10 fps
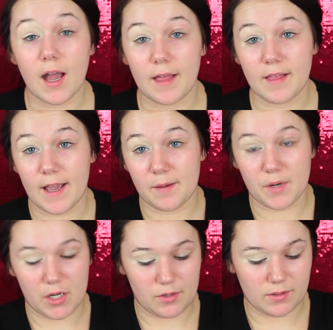I lied, I'm
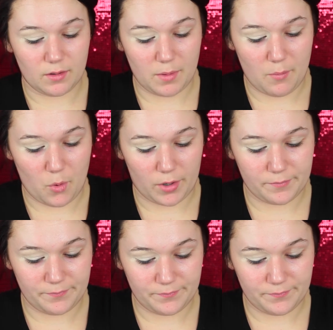going to use a little bit more.